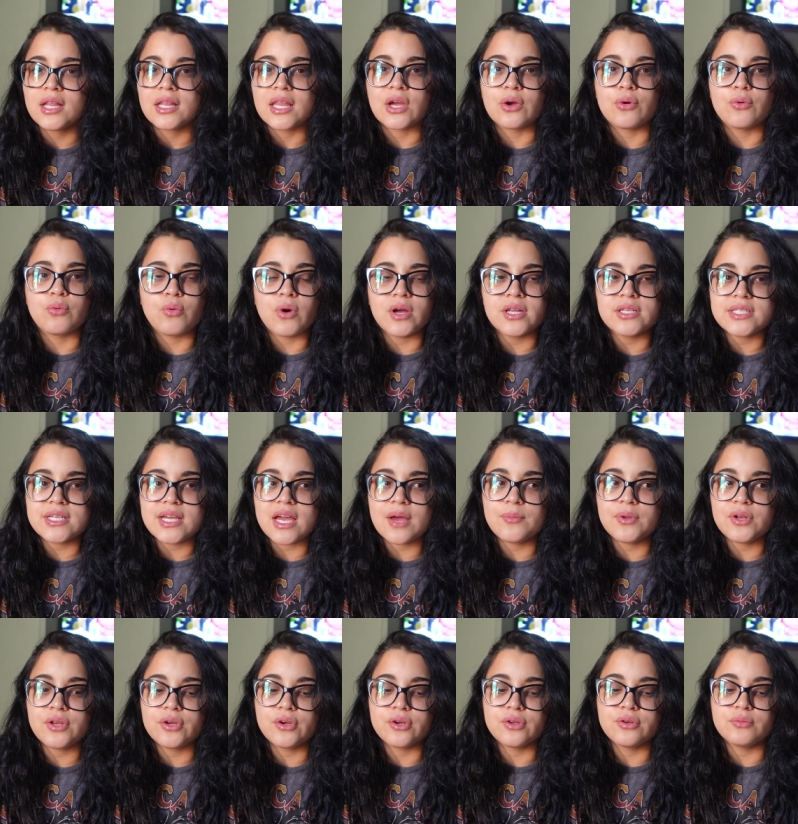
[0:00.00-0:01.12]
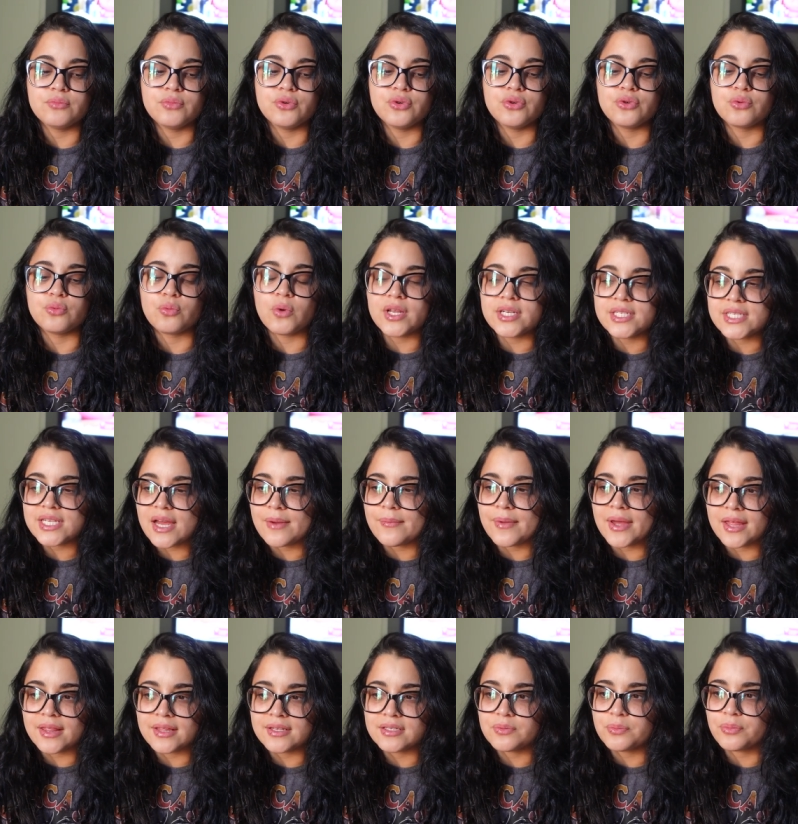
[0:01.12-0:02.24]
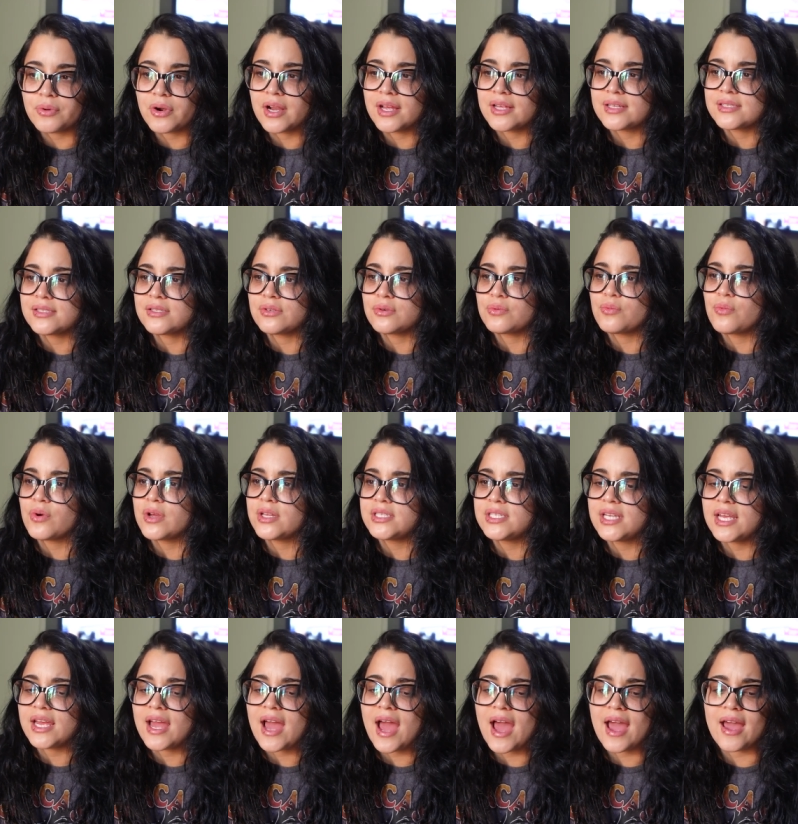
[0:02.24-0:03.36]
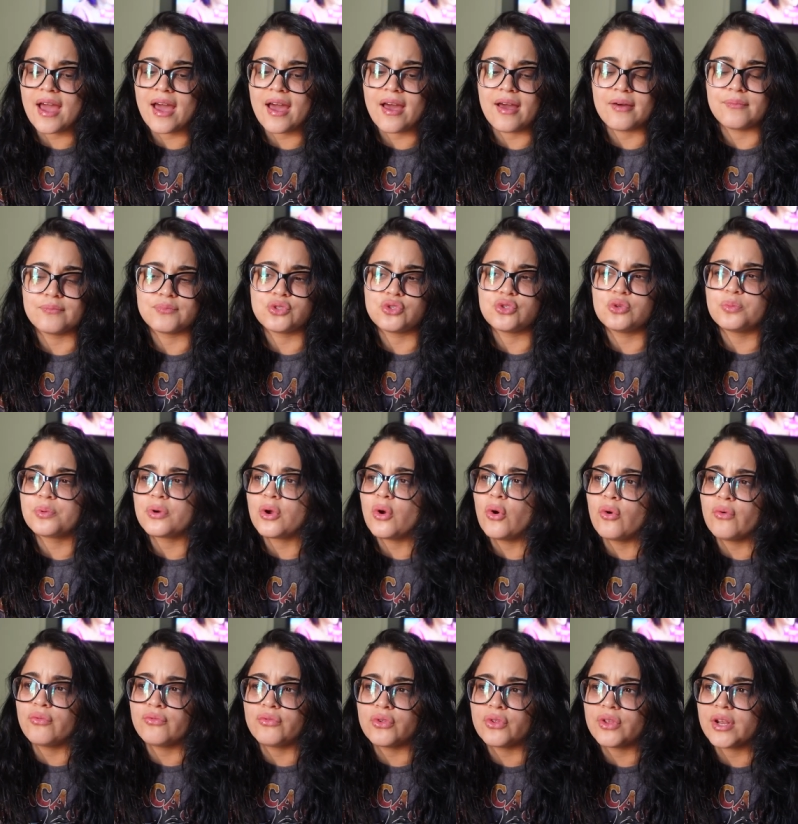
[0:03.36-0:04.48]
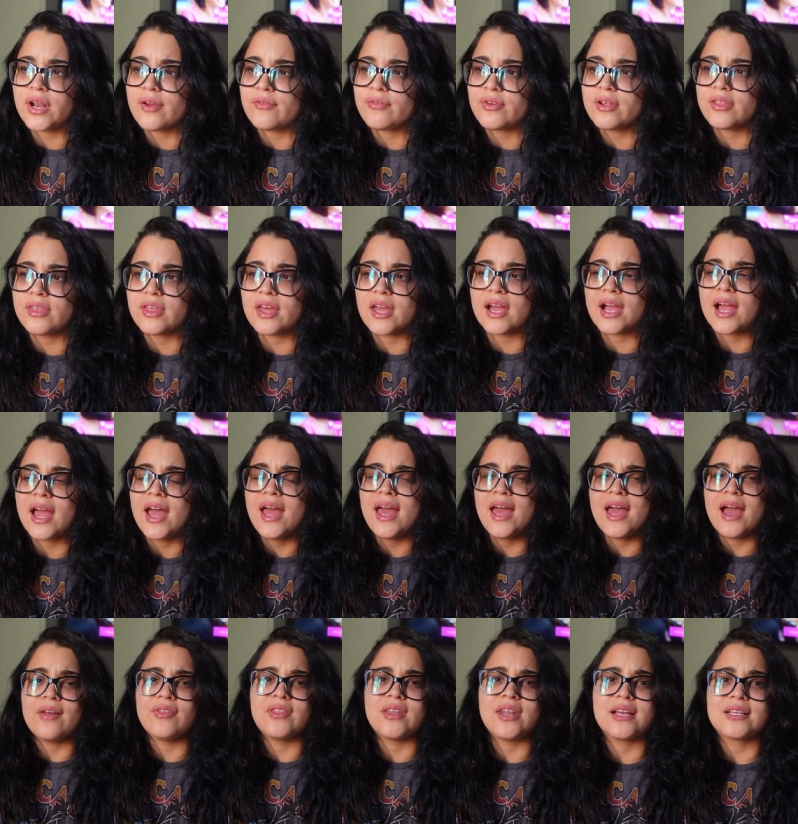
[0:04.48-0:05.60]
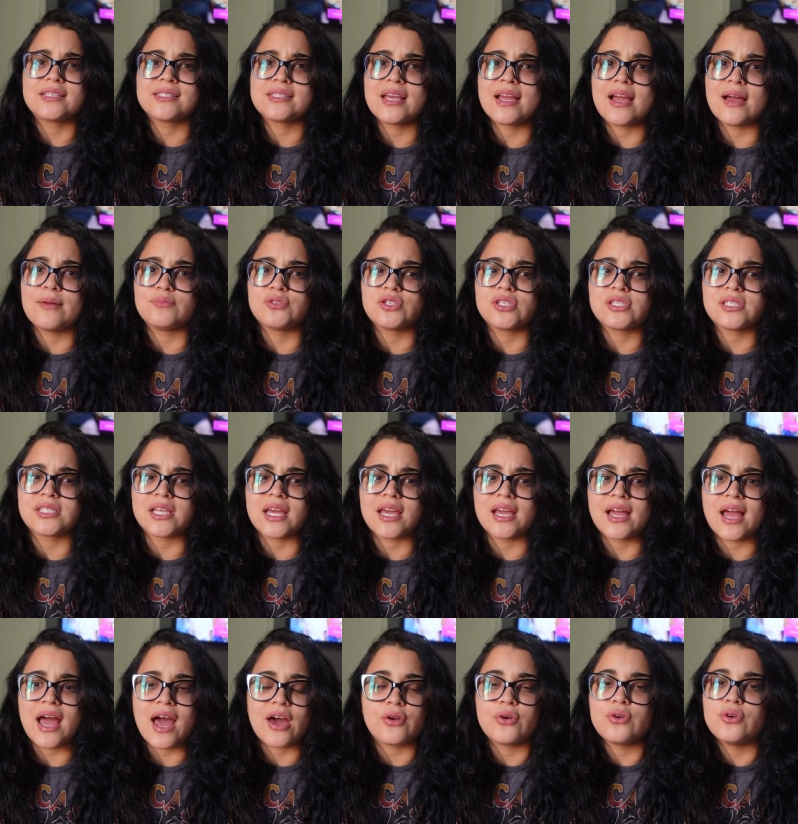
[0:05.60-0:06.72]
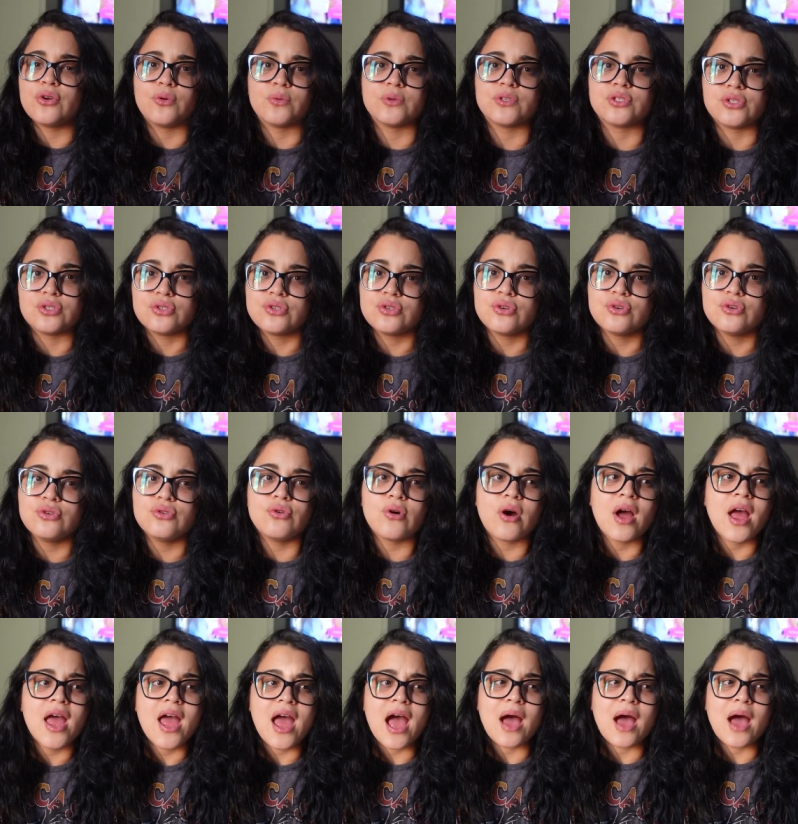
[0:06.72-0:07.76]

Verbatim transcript: Like one day I'm in a good mood, one day I'm hella depressed, one day I I'm super hopeful and everything and the next day I'm just like I don't know what to do.